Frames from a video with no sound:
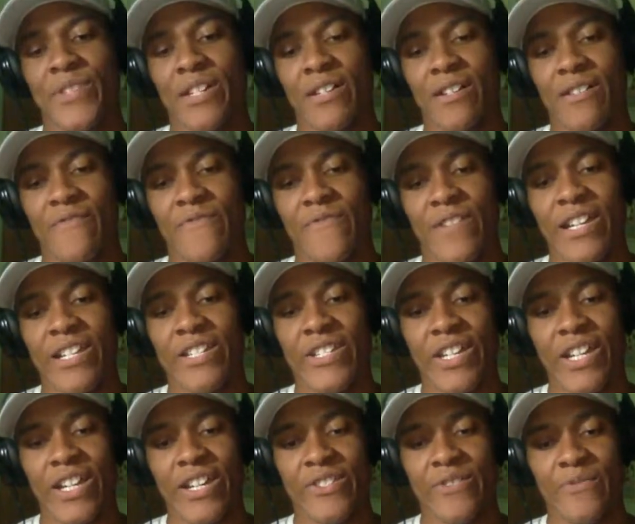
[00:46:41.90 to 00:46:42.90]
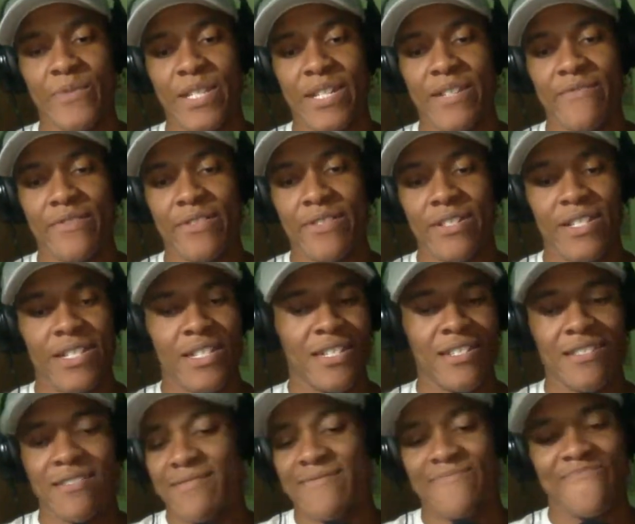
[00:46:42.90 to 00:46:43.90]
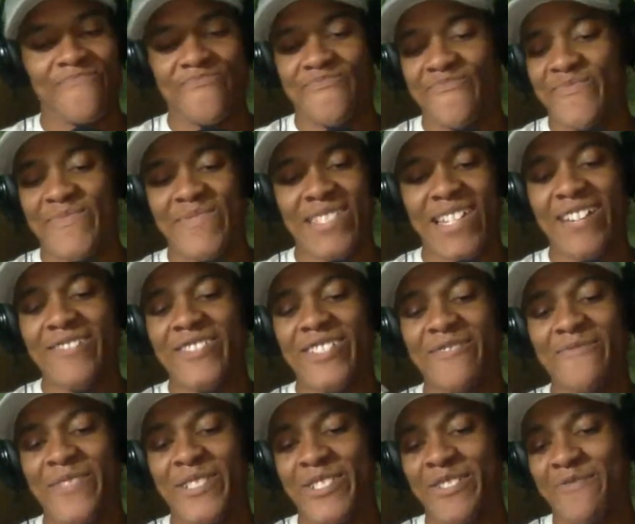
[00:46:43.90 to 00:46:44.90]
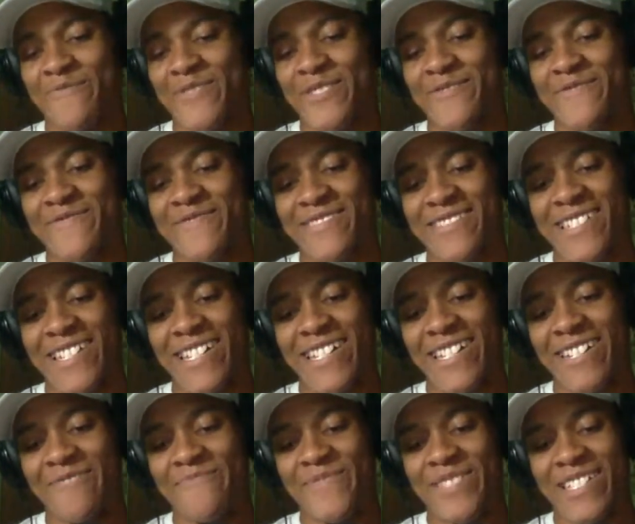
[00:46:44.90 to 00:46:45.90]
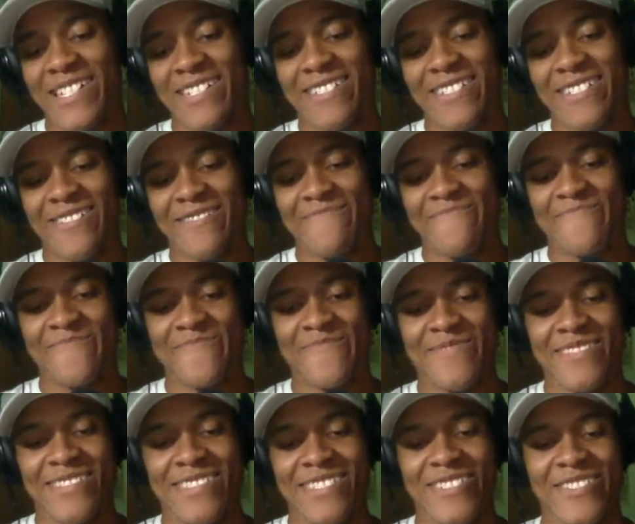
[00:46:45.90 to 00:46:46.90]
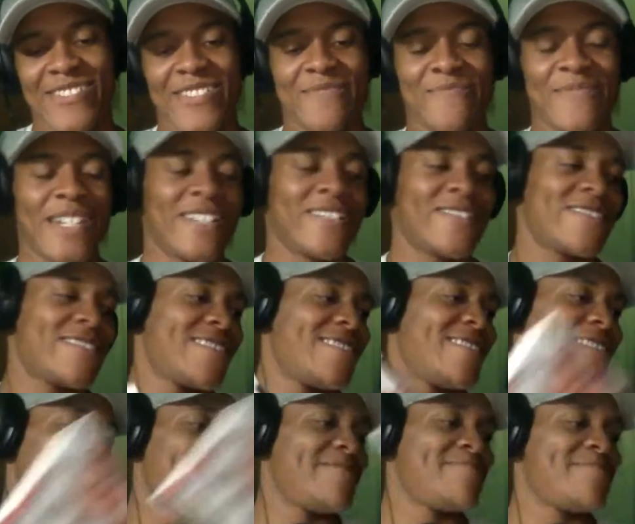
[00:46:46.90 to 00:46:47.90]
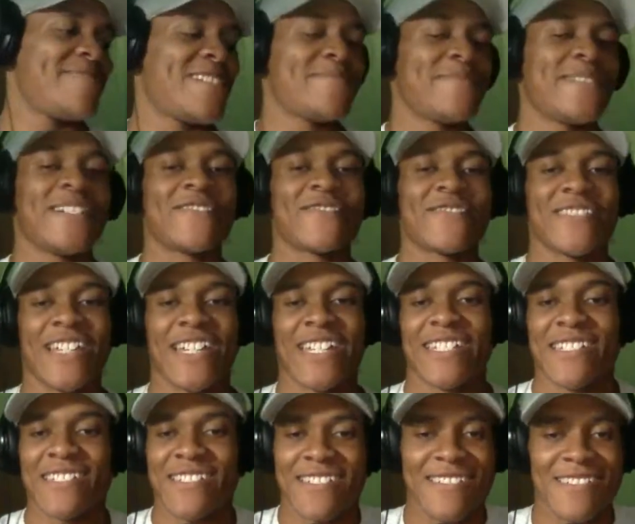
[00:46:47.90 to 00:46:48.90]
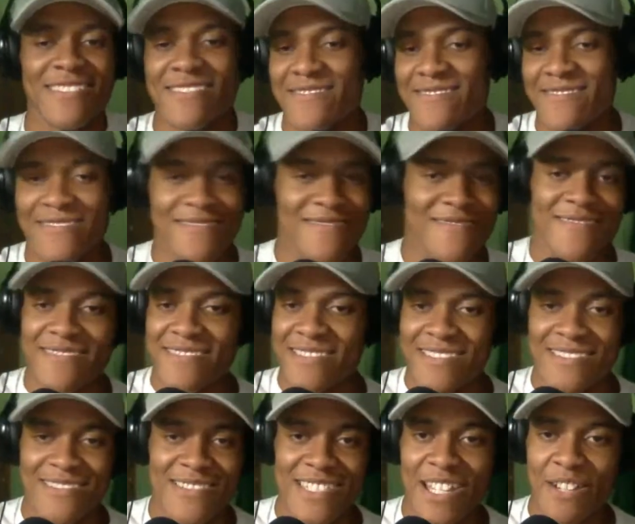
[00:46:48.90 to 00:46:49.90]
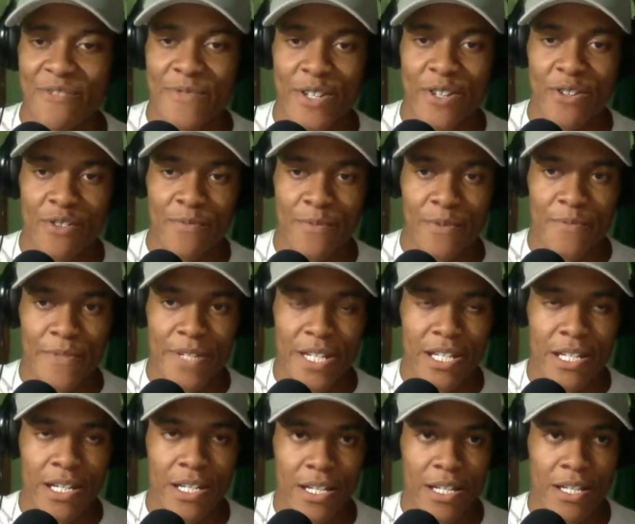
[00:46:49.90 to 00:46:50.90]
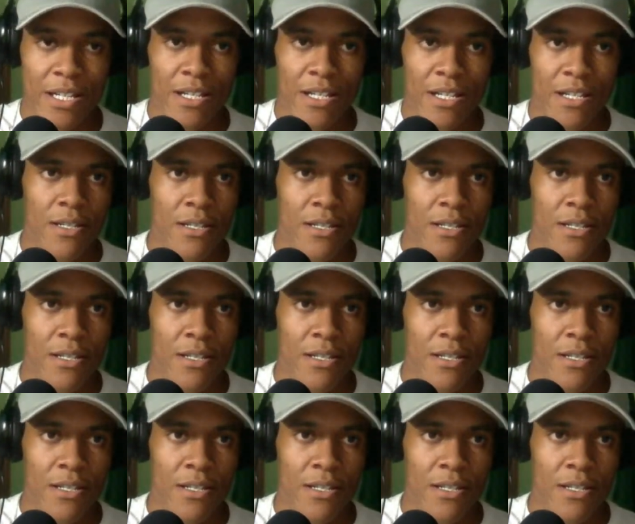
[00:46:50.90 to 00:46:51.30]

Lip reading: franchise or whatever. I'd kill myself, dude. I'd be like, yep, this doesn't matter. I'm out. Like that would be horrible. But